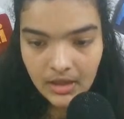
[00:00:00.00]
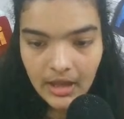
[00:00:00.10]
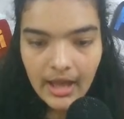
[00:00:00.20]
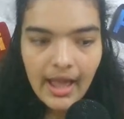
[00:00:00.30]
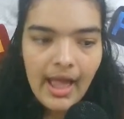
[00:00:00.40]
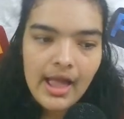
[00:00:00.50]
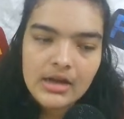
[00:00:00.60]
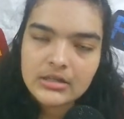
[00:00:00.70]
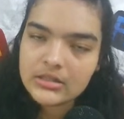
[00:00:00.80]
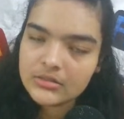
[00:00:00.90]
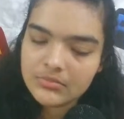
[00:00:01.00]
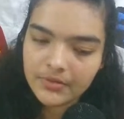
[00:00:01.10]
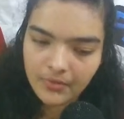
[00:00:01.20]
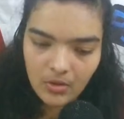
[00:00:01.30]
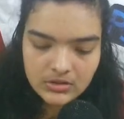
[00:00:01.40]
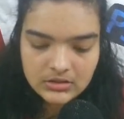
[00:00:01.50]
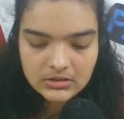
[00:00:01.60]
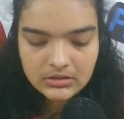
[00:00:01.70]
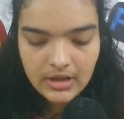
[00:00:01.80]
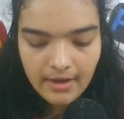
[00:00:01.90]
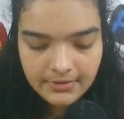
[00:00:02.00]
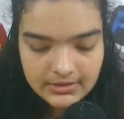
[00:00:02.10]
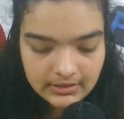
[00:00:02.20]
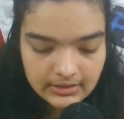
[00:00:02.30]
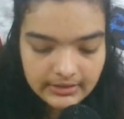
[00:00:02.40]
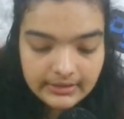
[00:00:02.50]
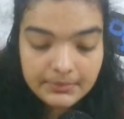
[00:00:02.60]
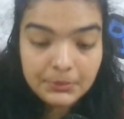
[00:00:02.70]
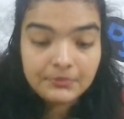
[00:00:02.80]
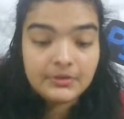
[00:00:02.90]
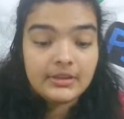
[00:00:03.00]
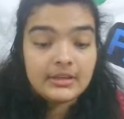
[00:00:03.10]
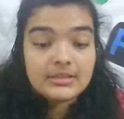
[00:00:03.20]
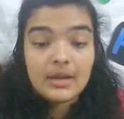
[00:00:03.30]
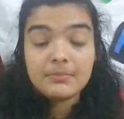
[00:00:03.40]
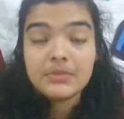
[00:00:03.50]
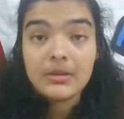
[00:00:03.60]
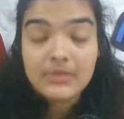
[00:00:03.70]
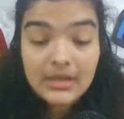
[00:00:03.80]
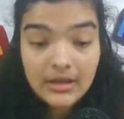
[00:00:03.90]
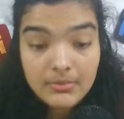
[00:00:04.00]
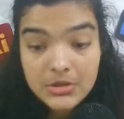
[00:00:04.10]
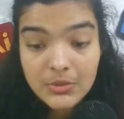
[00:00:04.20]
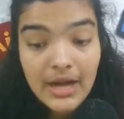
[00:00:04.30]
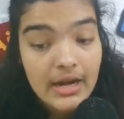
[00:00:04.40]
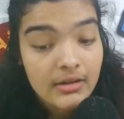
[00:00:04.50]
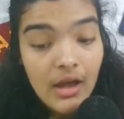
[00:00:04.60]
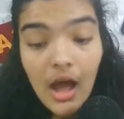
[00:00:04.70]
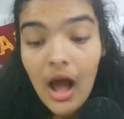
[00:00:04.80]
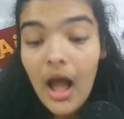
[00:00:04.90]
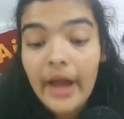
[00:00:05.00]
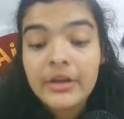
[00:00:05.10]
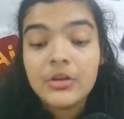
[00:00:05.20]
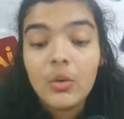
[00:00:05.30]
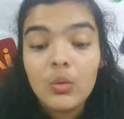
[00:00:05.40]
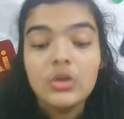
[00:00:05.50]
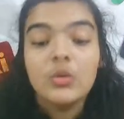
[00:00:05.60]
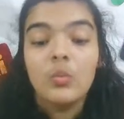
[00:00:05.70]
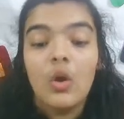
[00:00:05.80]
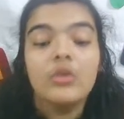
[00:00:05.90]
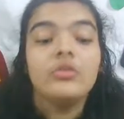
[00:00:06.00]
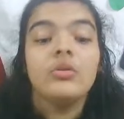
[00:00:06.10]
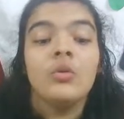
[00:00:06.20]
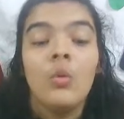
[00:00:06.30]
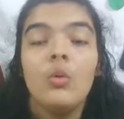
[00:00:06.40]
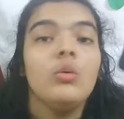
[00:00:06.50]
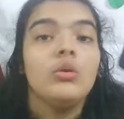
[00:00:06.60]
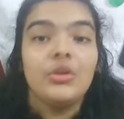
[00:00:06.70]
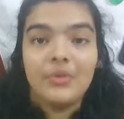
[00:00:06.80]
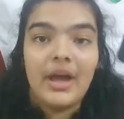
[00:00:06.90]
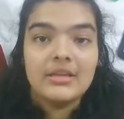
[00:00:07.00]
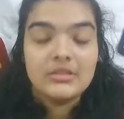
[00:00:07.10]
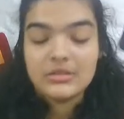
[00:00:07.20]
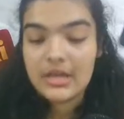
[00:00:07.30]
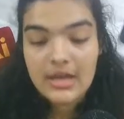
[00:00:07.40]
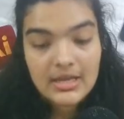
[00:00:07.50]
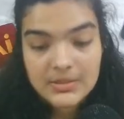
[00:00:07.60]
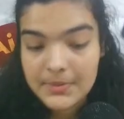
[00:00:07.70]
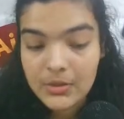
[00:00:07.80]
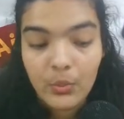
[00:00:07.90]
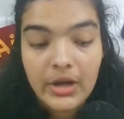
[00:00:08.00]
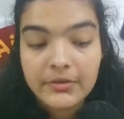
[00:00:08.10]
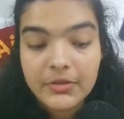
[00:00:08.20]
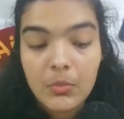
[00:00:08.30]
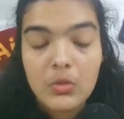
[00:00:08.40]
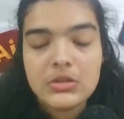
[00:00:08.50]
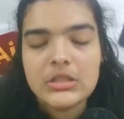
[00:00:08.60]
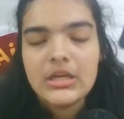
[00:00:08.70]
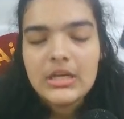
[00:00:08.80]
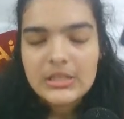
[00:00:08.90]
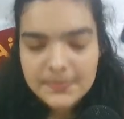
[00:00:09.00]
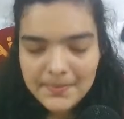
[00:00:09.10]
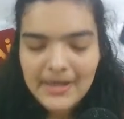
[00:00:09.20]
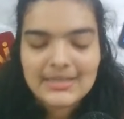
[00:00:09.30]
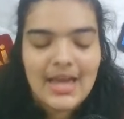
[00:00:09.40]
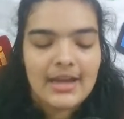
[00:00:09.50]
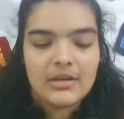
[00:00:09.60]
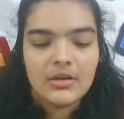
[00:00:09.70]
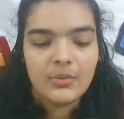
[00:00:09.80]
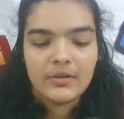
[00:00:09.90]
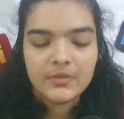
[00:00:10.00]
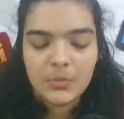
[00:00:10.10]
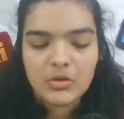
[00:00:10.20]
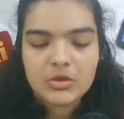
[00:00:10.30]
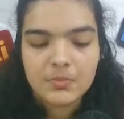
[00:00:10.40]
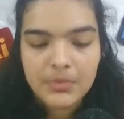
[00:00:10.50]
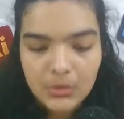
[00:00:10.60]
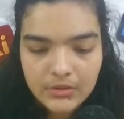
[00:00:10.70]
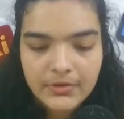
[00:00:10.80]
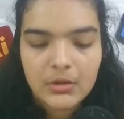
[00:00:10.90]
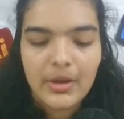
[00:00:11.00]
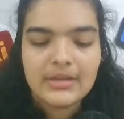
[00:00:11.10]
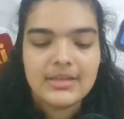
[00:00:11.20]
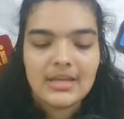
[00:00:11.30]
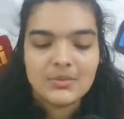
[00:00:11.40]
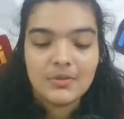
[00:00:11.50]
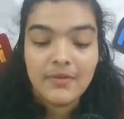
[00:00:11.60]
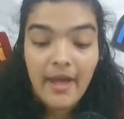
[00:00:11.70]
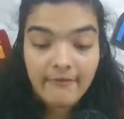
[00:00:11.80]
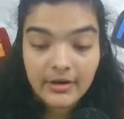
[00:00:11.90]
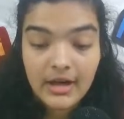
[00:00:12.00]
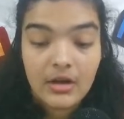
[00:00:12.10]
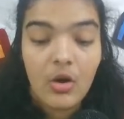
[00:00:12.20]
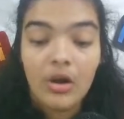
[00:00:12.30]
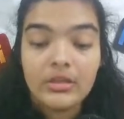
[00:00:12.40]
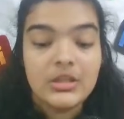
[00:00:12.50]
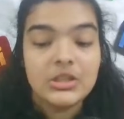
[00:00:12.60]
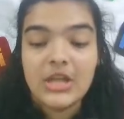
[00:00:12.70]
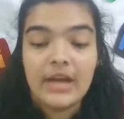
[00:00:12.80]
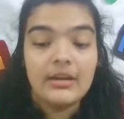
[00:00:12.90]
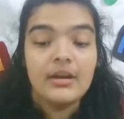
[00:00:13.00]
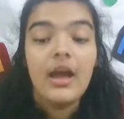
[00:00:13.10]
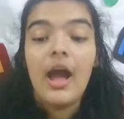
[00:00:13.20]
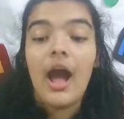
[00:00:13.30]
And of course, every single beautiful thing comes to an end. I don't want to go, you guys. Today has been one of the most spectacular, one of the most beautiful UI designs we've ever done on this channel. I